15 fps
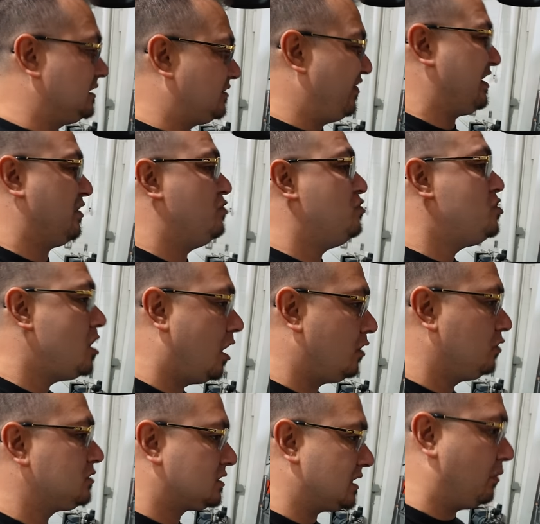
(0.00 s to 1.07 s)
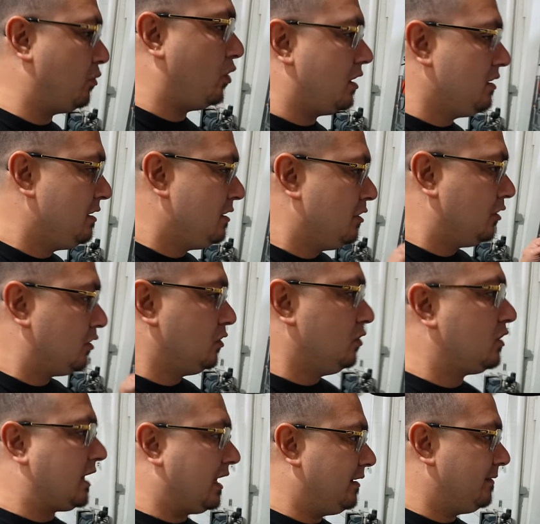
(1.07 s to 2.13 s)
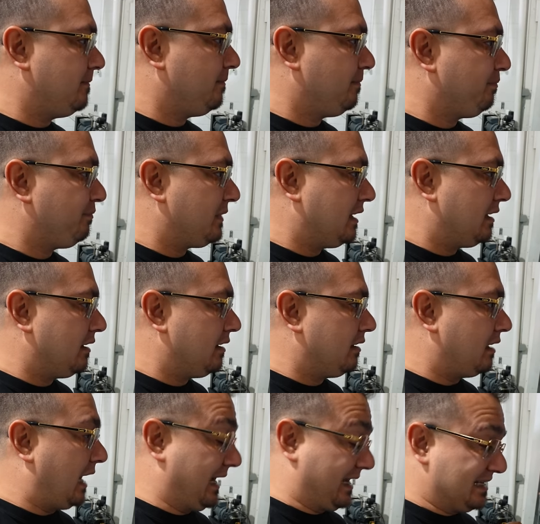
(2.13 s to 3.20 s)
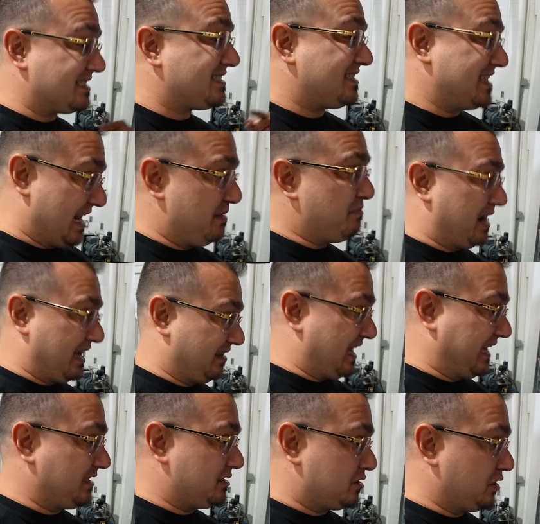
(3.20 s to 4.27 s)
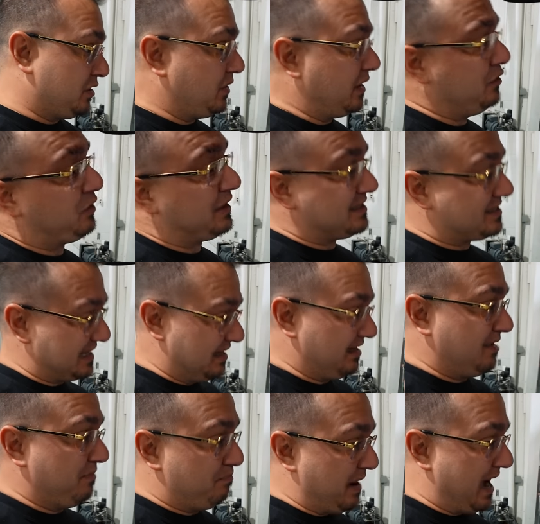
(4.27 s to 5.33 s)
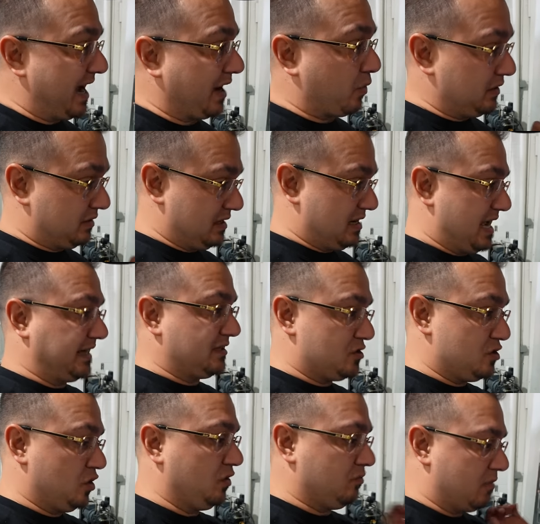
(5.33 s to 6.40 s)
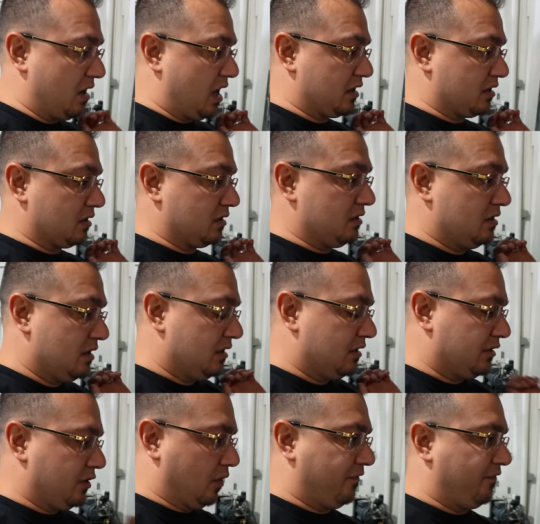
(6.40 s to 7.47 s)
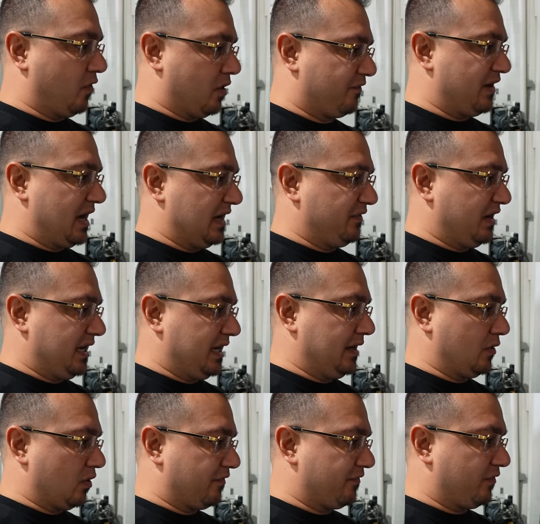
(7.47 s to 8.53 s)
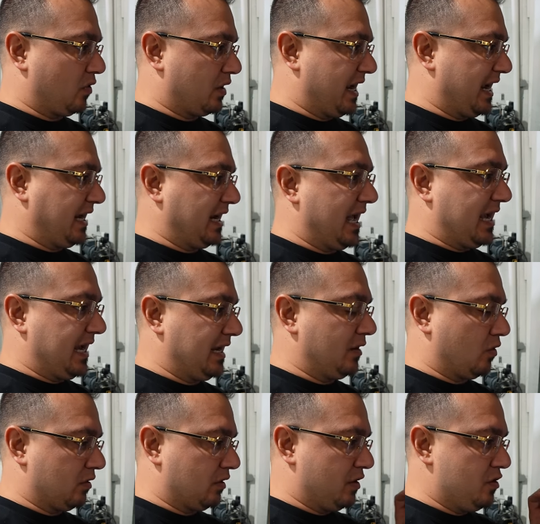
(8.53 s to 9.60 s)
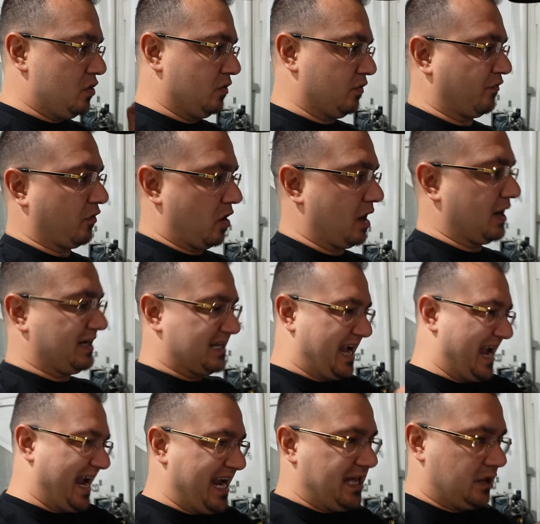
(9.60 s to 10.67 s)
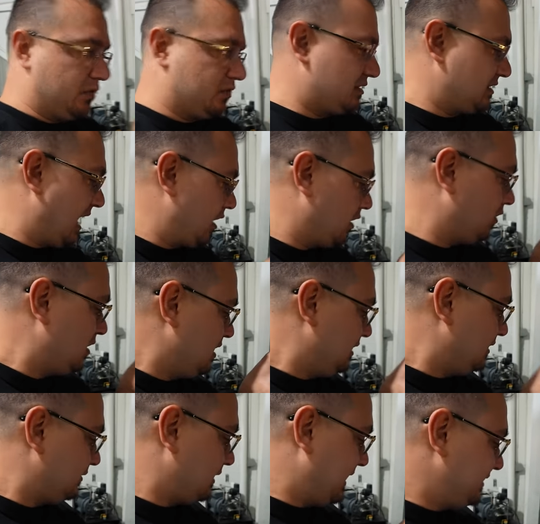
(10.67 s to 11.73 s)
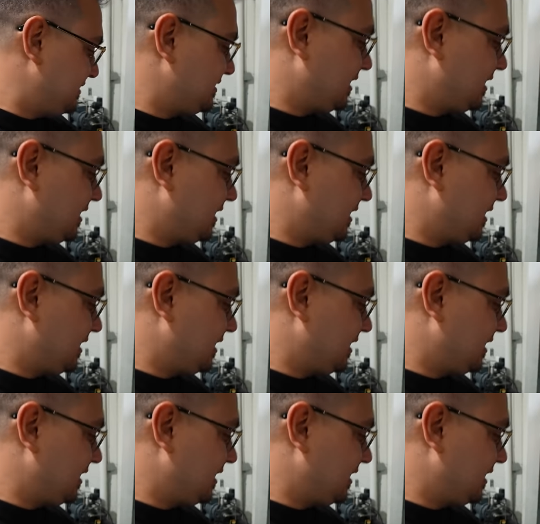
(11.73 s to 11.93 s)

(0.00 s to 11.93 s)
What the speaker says: this video knows someone who can, I can send my lights to, and you can send them back with the nice new modern, you know, 458 or 488 or the new Ferrari halo style lights